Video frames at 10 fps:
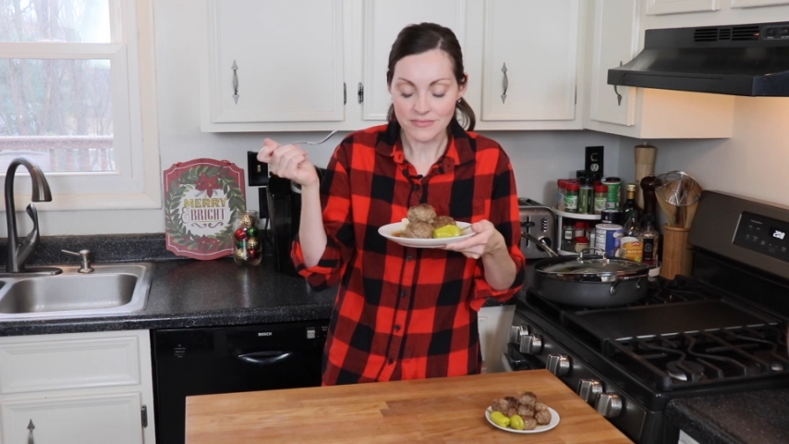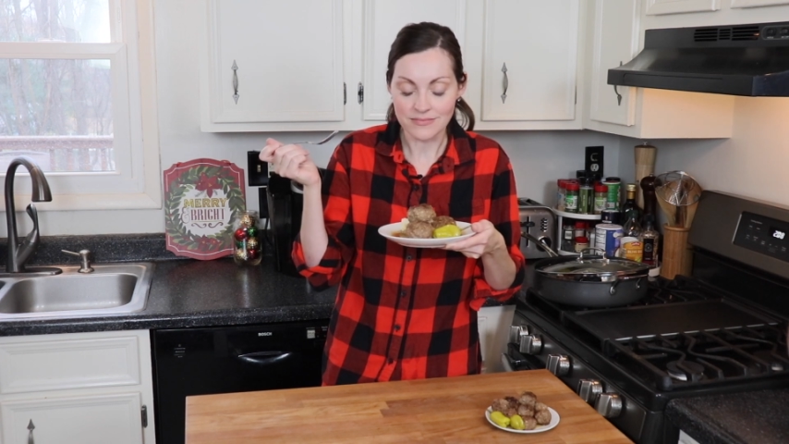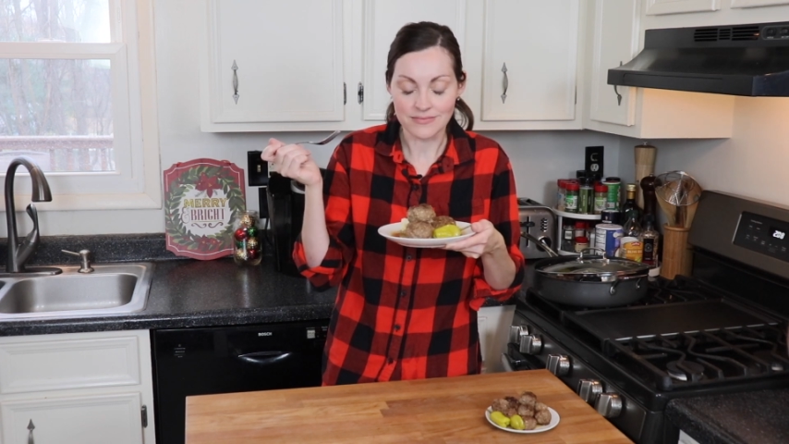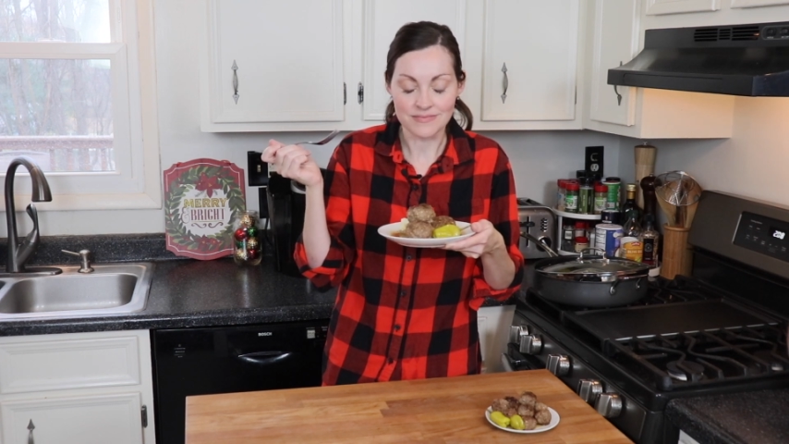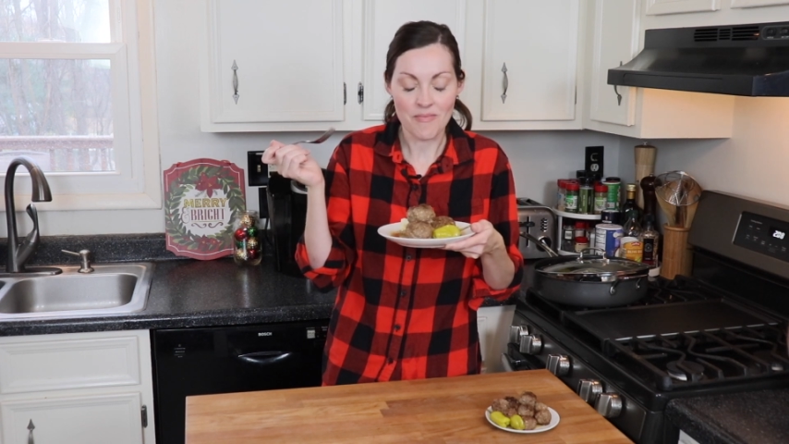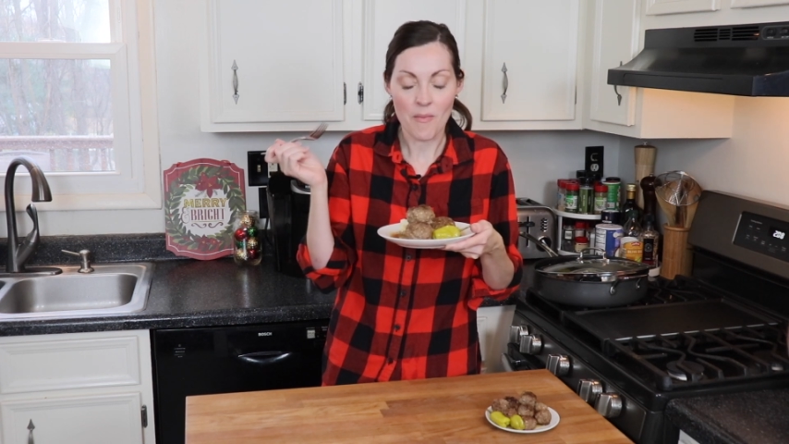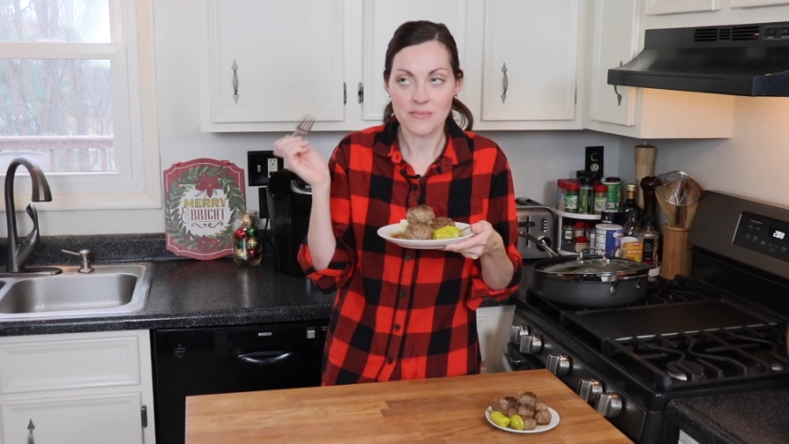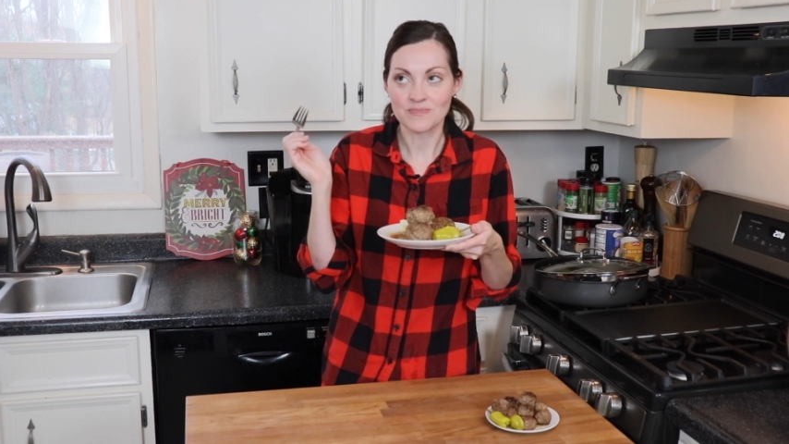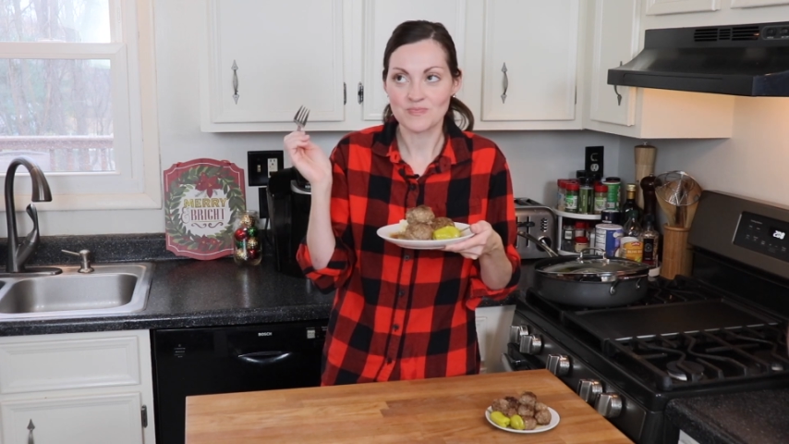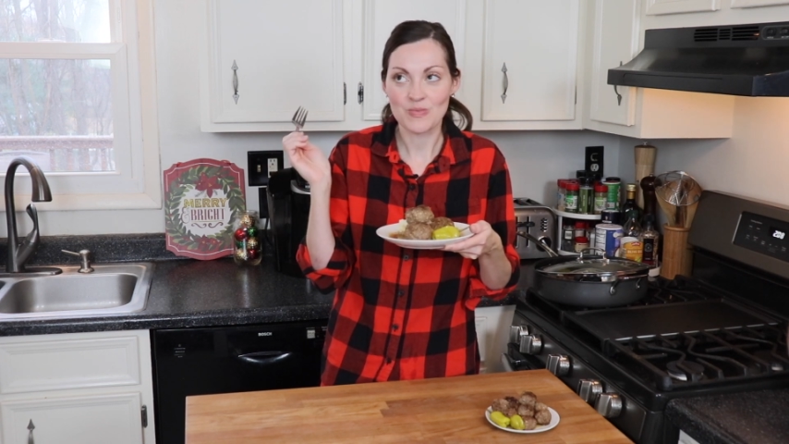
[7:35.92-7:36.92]
Mm.
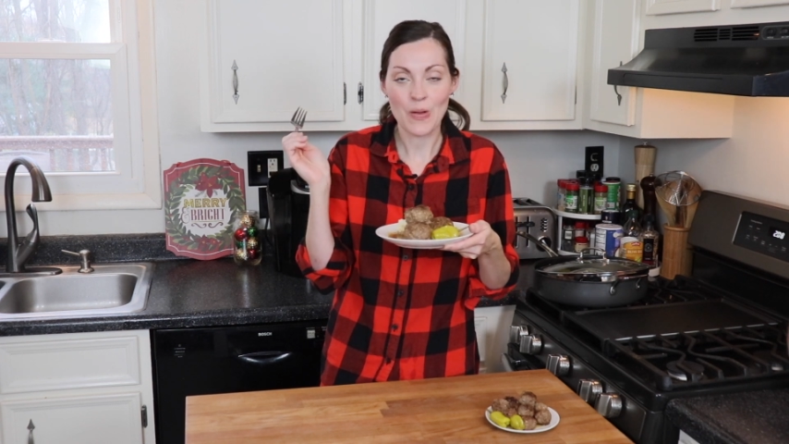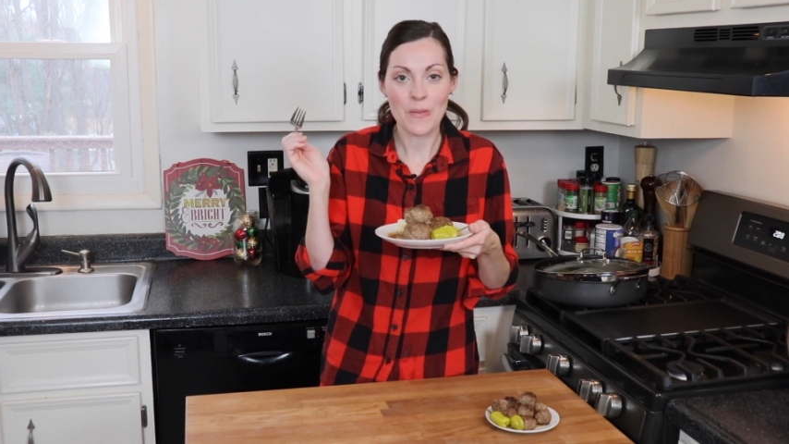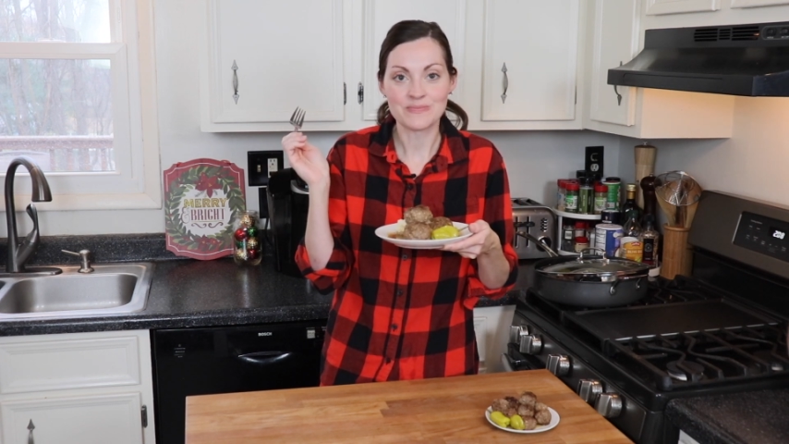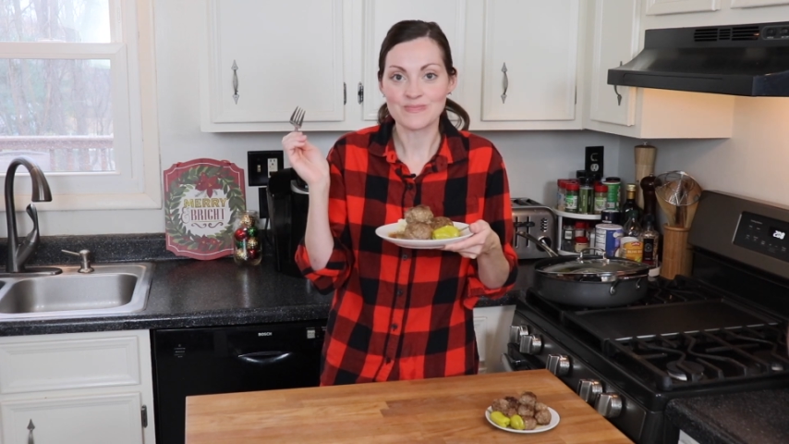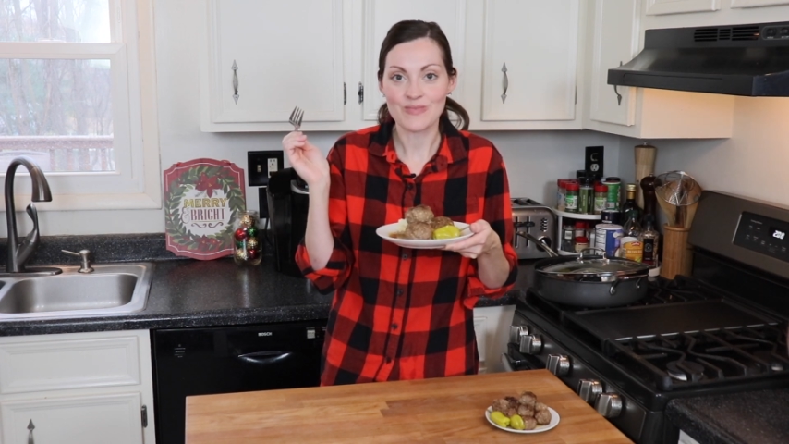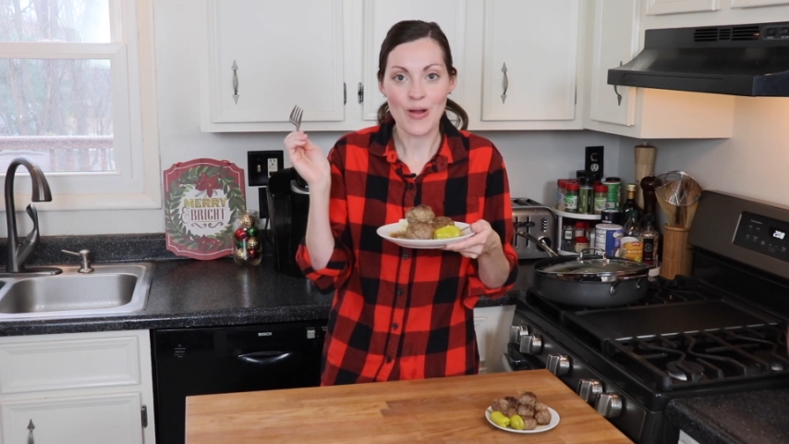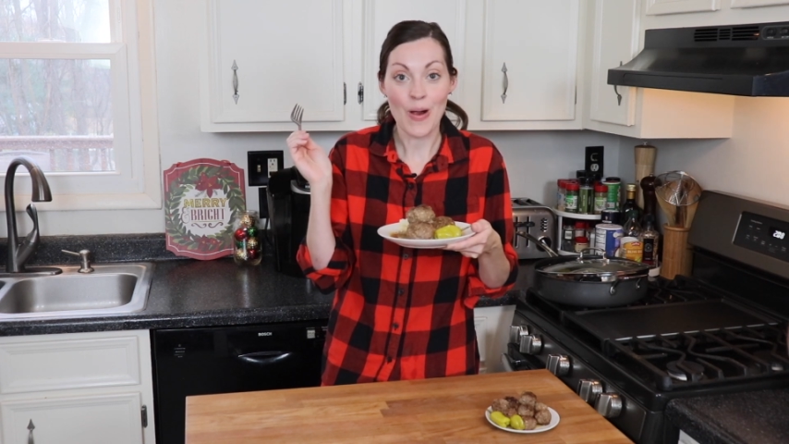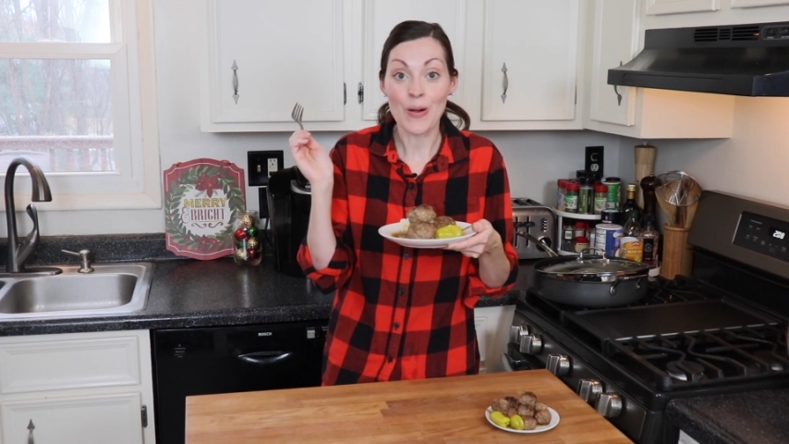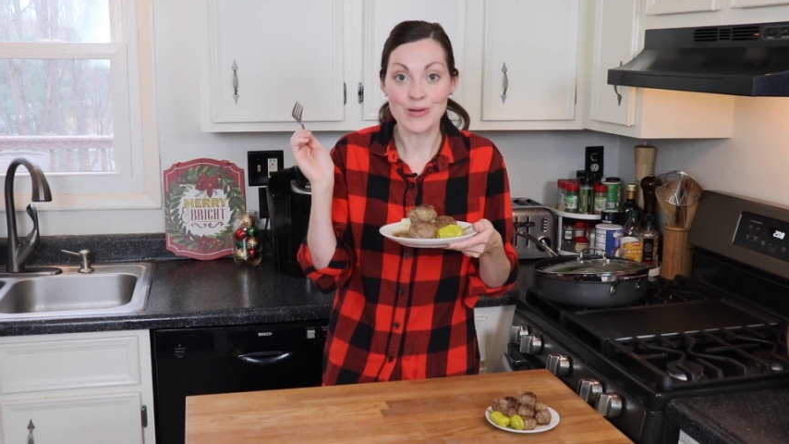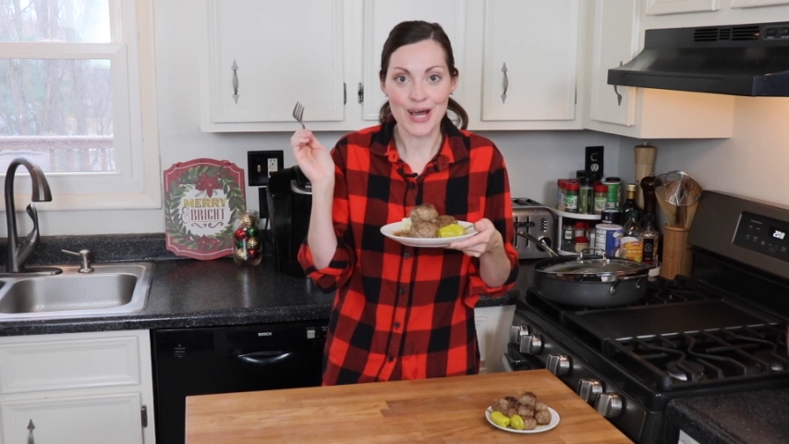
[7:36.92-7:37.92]

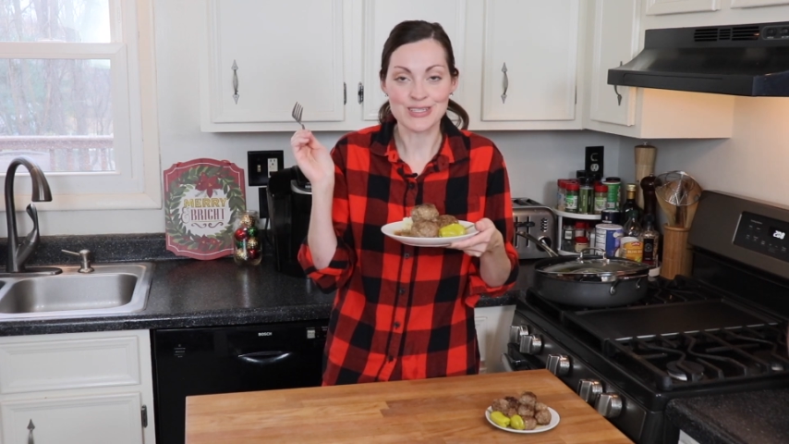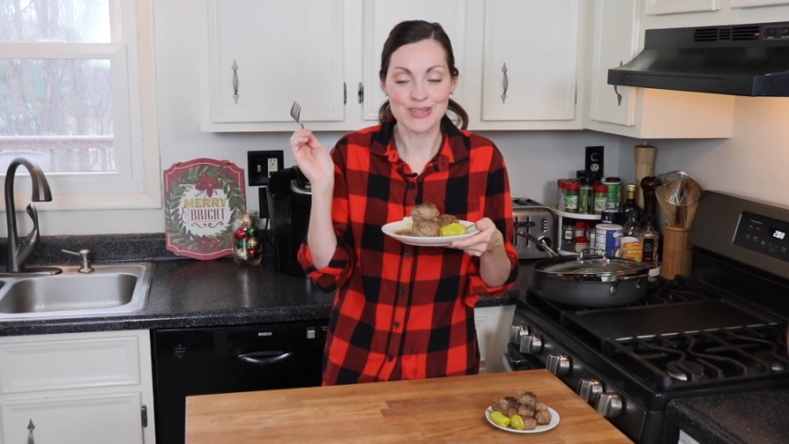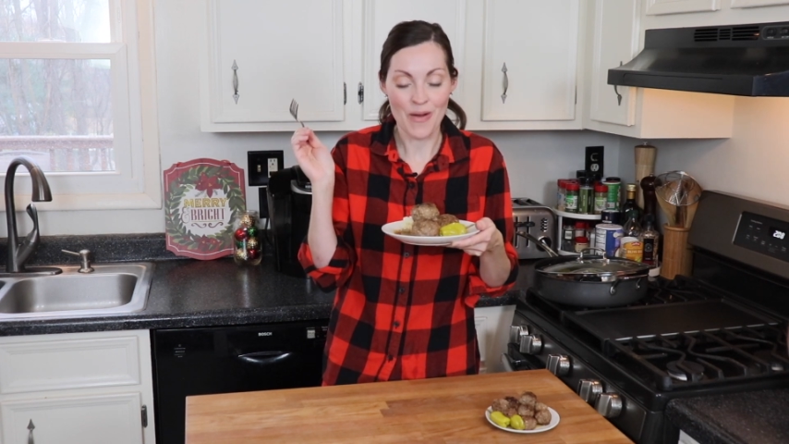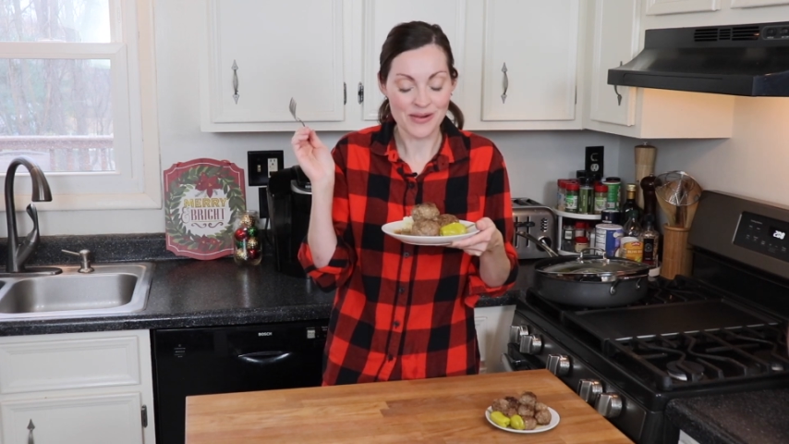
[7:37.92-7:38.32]
Oh yes.